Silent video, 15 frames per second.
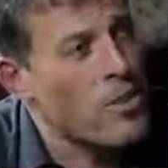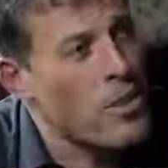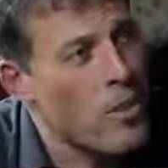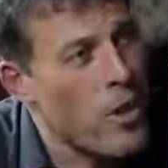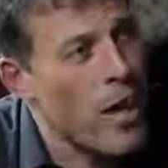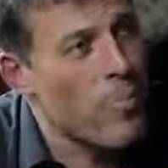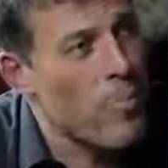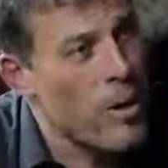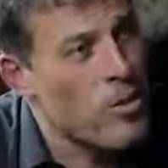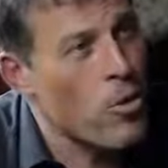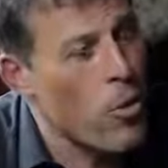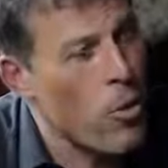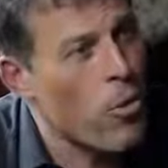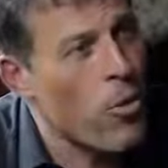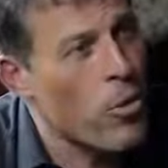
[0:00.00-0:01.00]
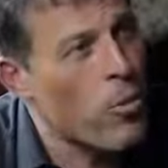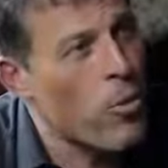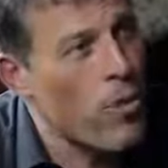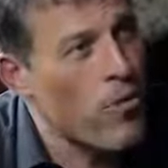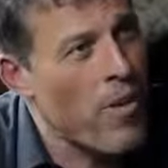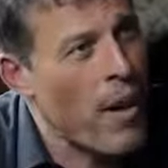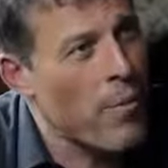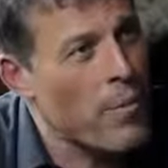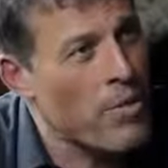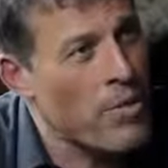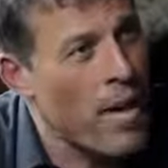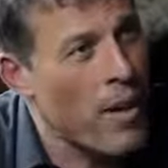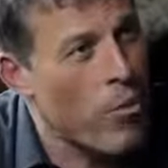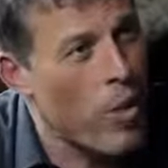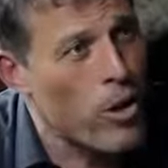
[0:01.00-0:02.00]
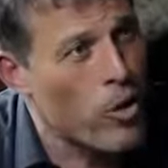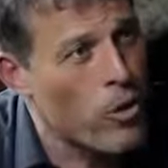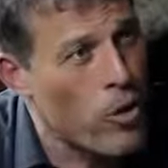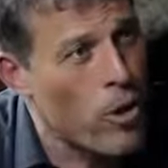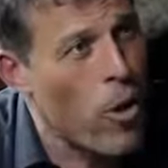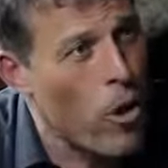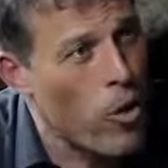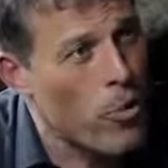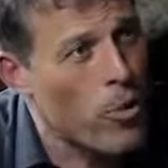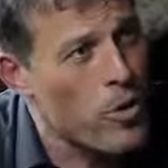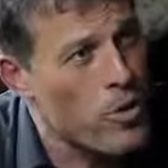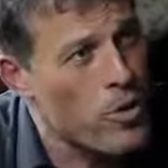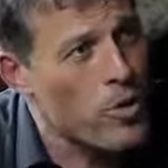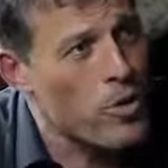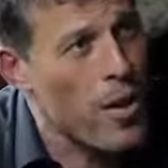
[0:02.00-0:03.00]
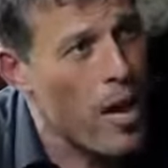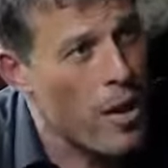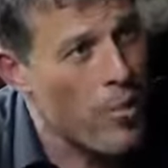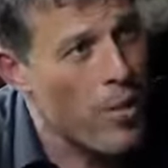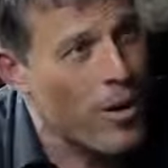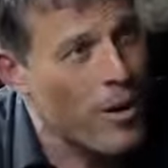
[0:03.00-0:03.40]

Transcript: So you got a big total of 1.5% while you took all the rest of the stock market.